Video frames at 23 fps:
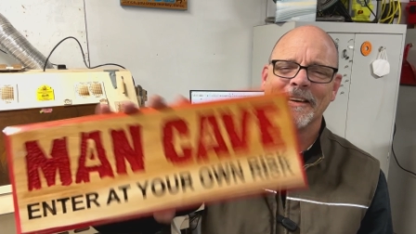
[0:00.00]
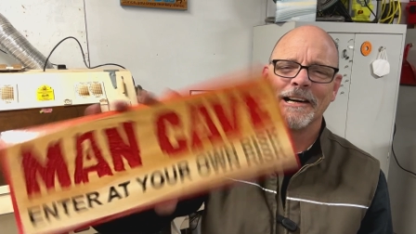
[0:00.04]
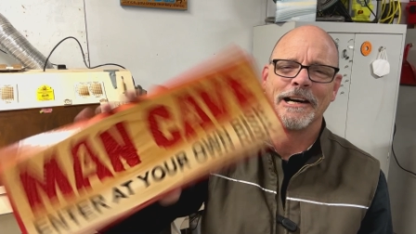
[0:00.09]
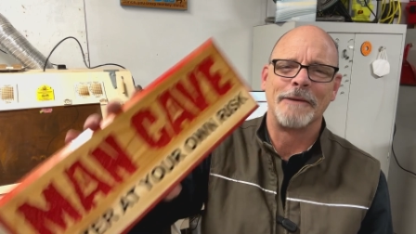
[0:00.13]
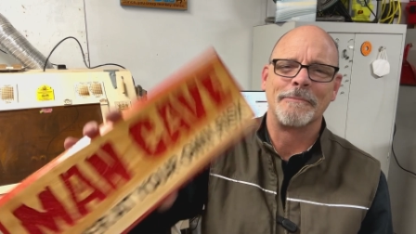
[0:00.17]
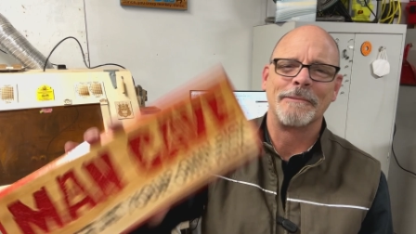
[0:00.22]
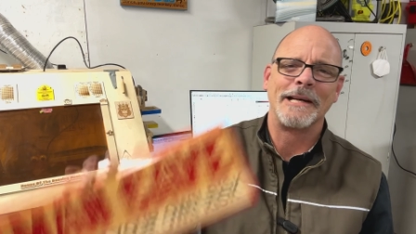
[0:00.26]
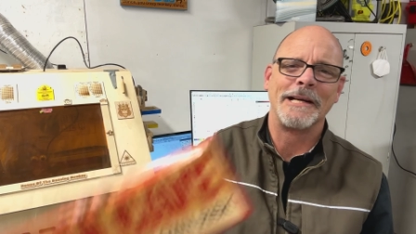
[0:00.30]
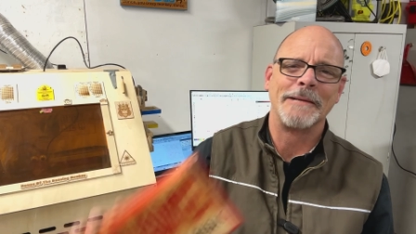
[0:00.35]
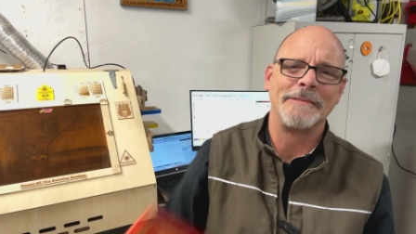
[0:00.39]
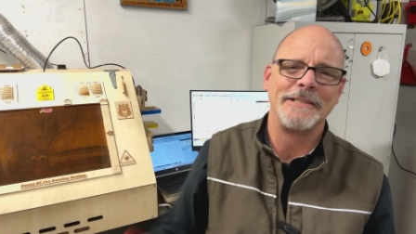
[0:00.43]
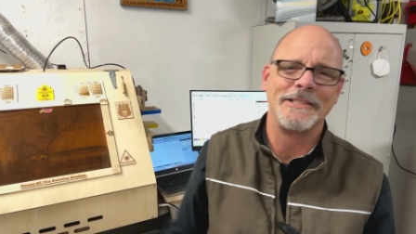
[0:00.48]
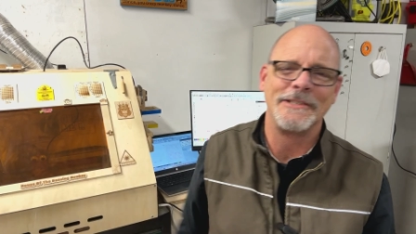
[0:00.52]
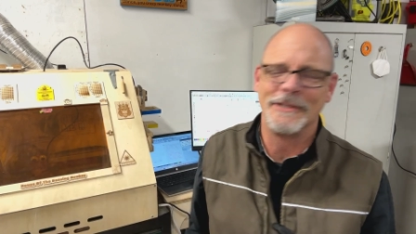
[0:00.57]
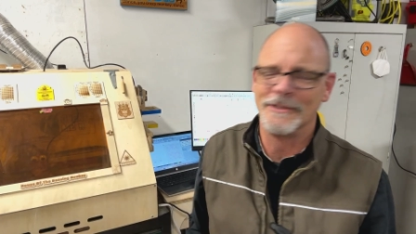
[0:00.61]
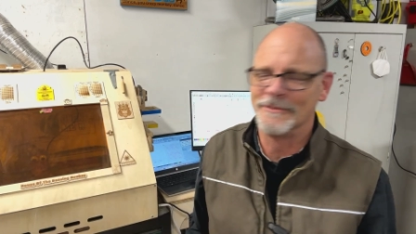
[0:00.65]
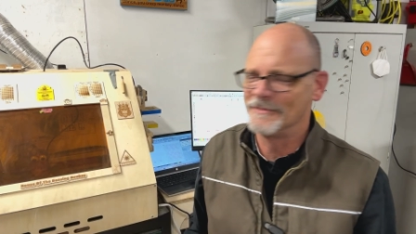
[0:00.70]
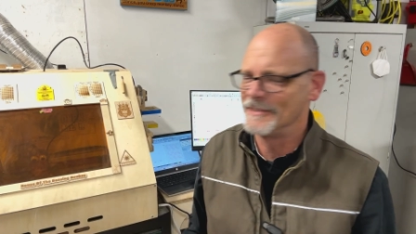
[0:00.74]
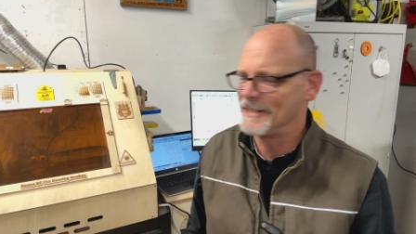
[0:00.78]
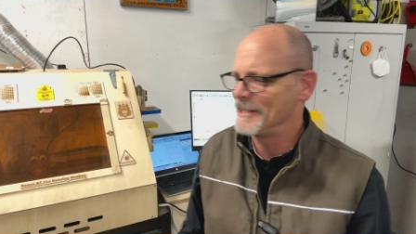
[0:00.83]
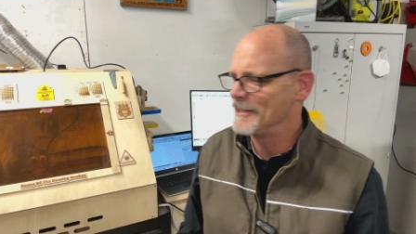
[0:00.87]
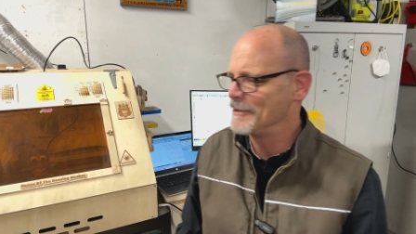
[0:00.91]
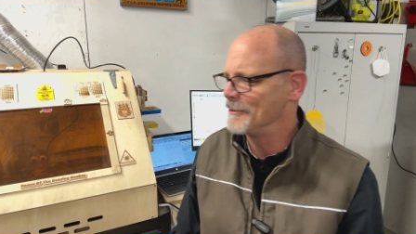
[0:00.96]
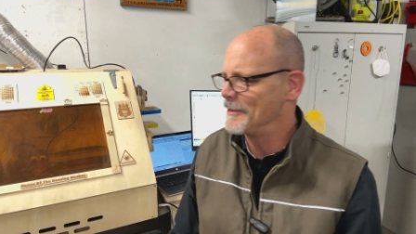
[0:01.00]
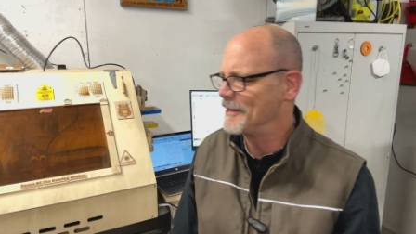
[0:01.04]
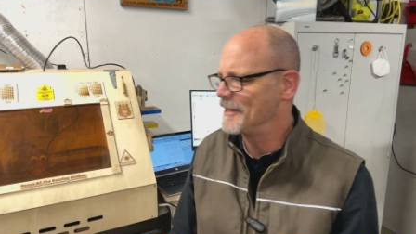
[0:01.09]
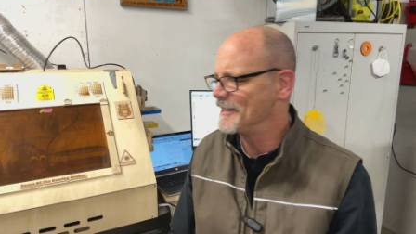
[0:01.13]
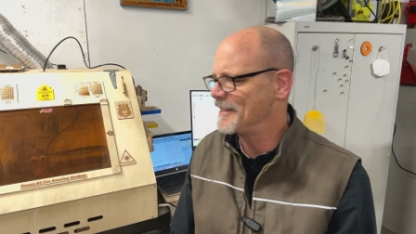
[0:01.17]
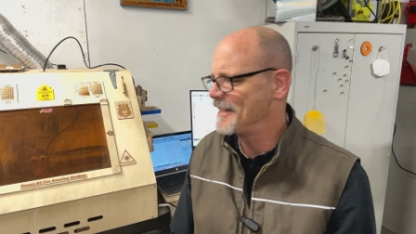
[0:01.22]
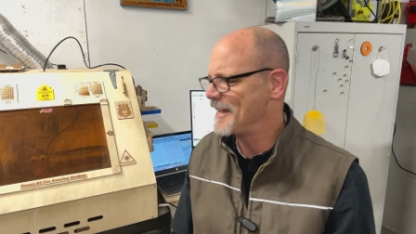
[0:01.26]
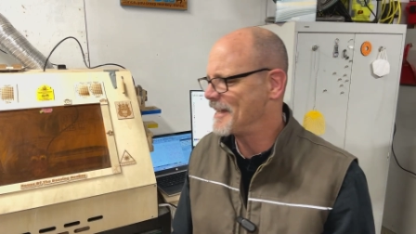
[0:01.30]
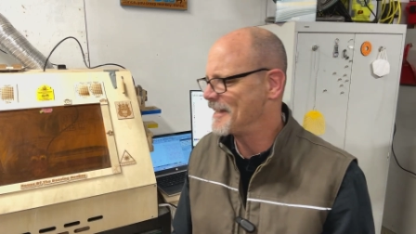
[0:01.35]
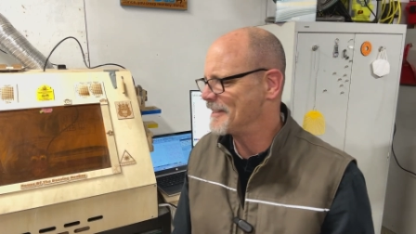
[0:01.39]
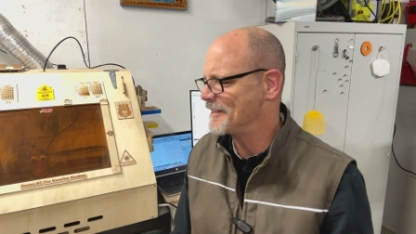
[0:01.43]
I'll probably do a video
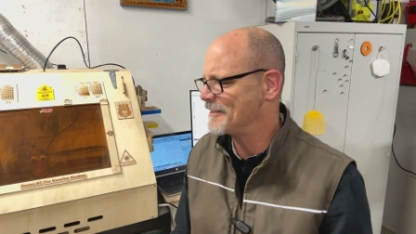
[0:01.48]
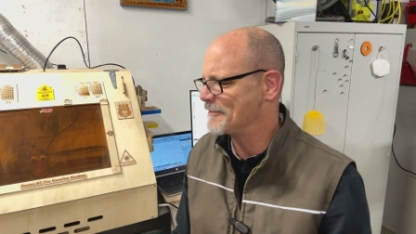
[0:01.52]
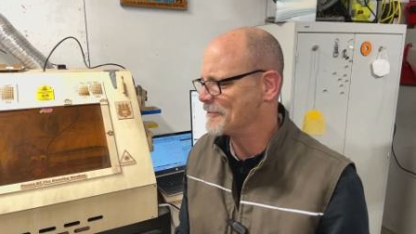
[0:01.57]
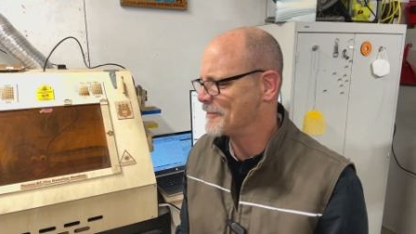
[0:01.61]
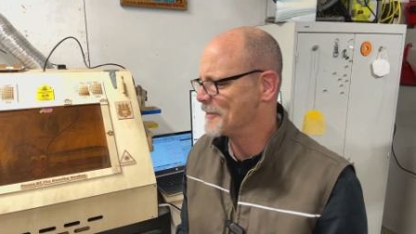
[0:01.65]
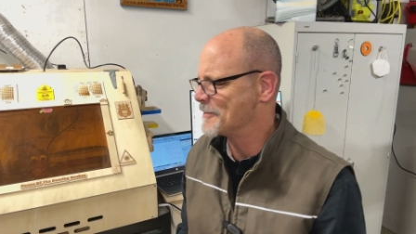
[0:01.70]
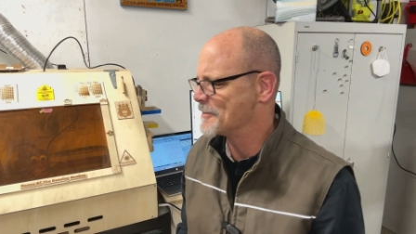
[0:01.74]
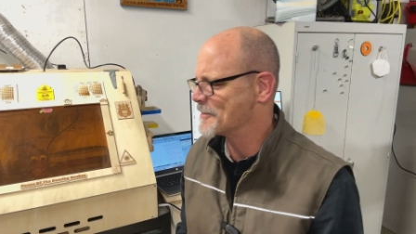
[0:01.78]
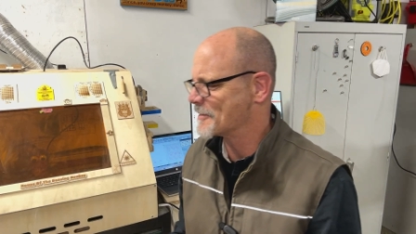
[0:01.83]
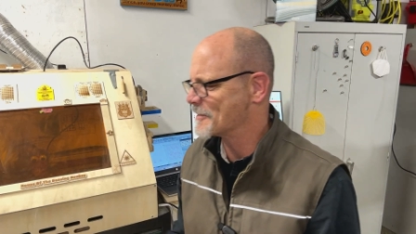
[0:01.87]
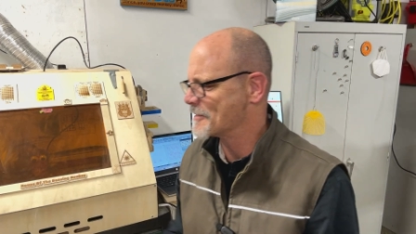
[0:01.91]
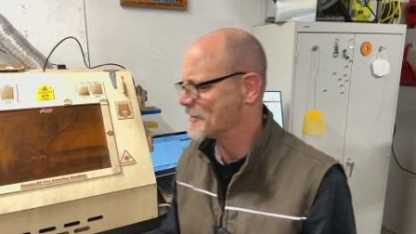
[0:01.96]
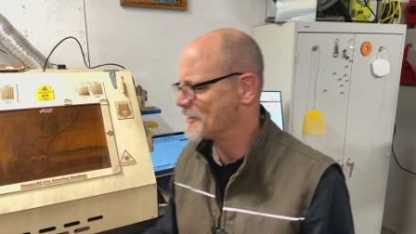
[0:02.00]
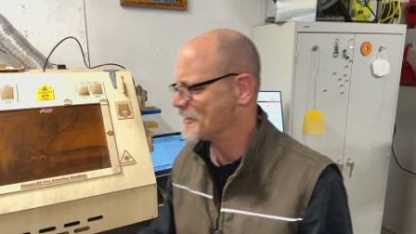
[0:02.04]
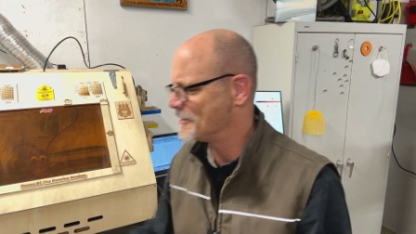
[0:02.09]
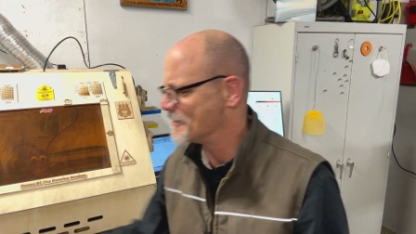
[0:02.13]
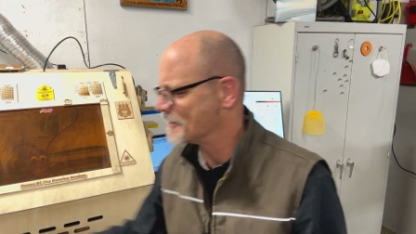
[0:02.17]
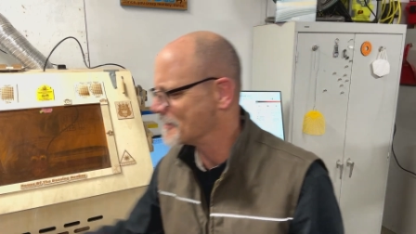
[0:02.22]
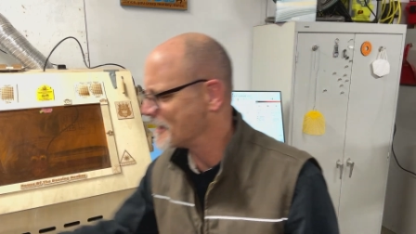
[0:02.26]
on that in the future too.